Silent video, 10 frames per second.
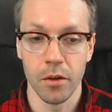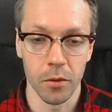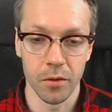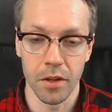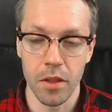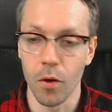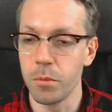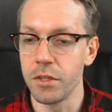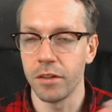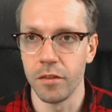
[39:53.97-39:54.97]
or that the
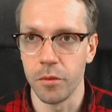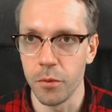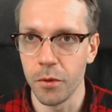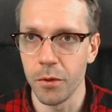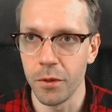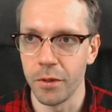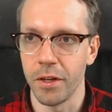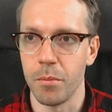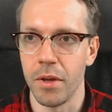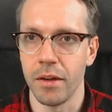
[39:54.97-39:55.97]
objects in the world
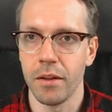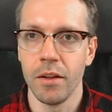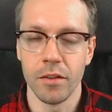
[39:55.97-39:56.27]
are bad.